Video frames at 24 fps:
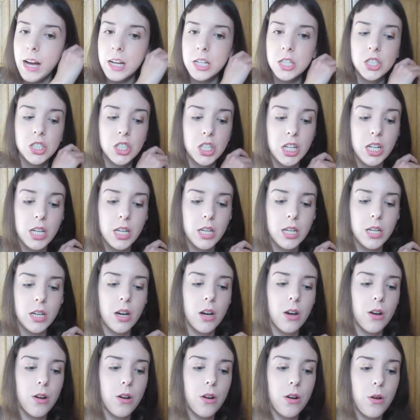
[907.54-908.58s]
She
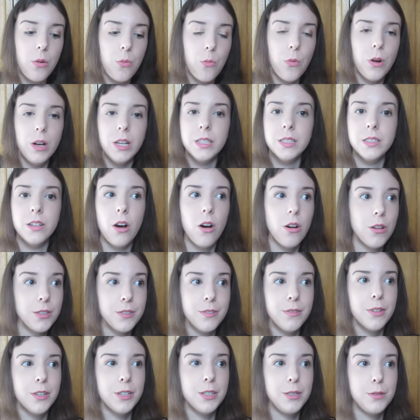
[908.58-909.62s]
was
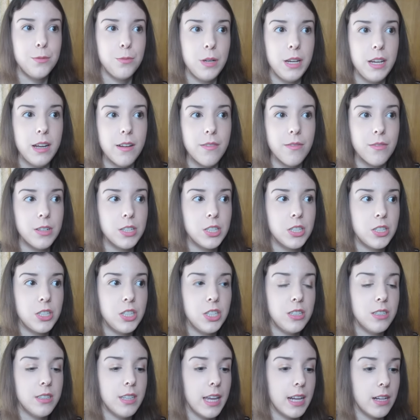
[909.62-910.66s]
also very sweet.
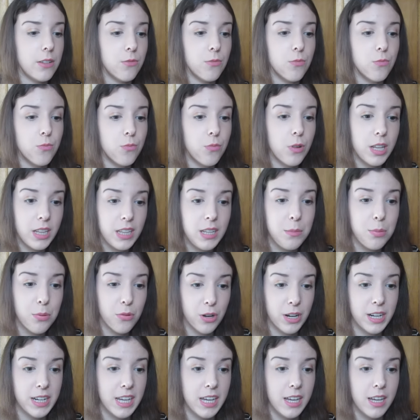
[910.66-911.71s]
She's like really
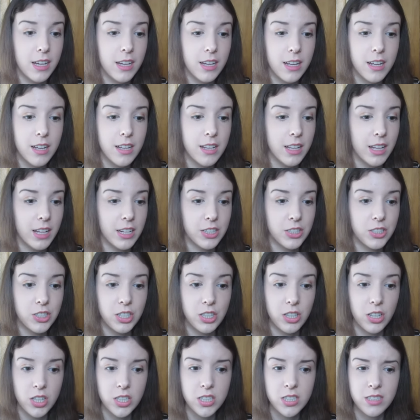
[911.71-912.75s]
pretty, and
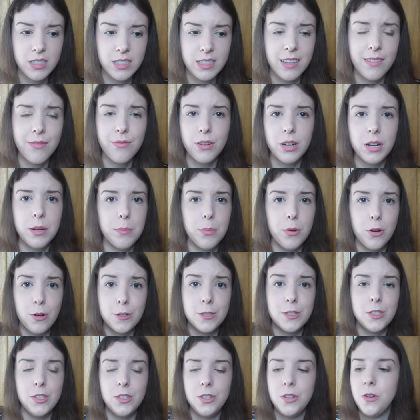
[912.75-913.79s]
she looks different in
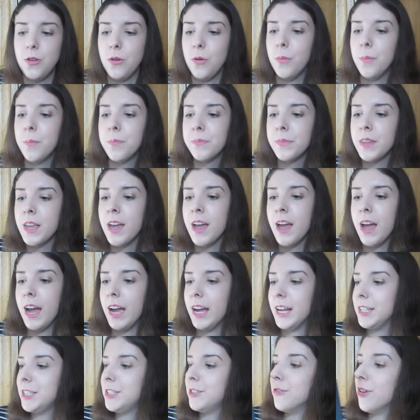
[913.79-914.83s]
person too.
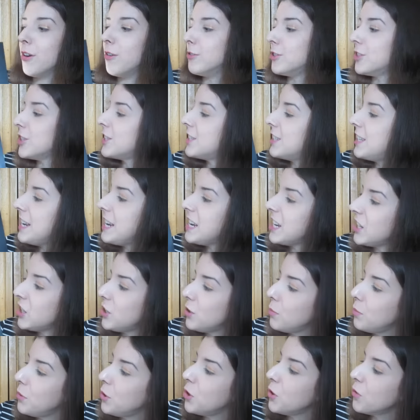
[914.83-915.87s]
And she wrote, "Justine,
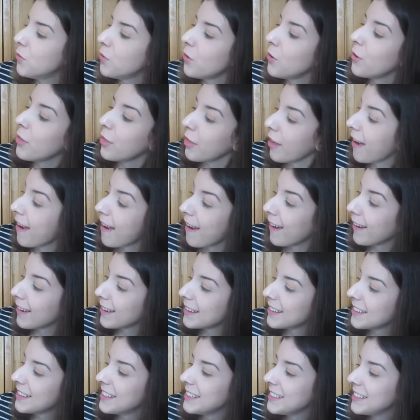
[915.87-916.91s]
you beautiful
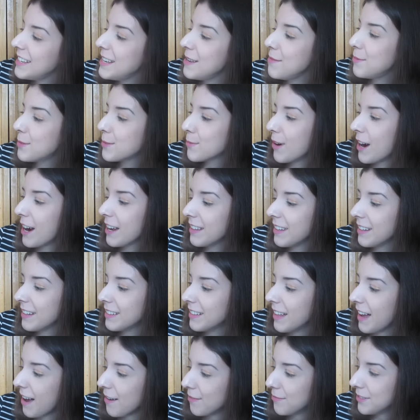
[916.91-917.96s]
thing. Keep smiling,
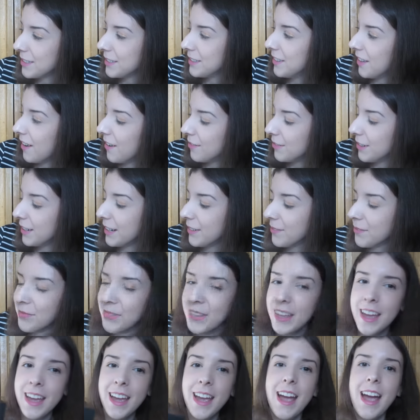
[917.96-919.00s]
laughing, loving."
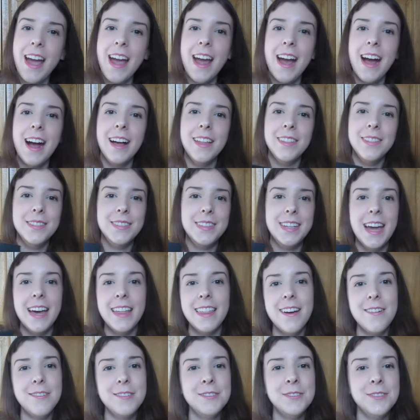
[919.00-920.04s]
And yeah,
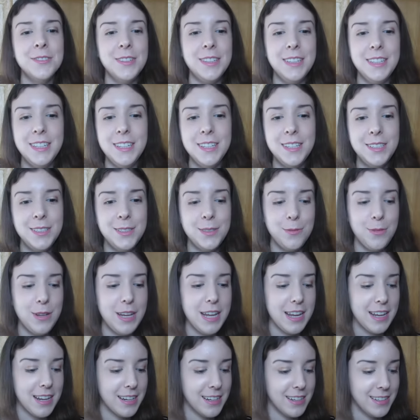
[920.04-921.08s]
that was really
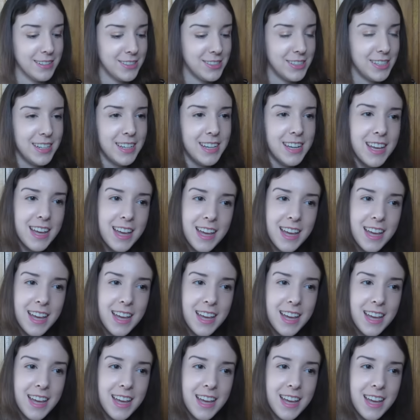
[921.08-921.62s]
sweet. And she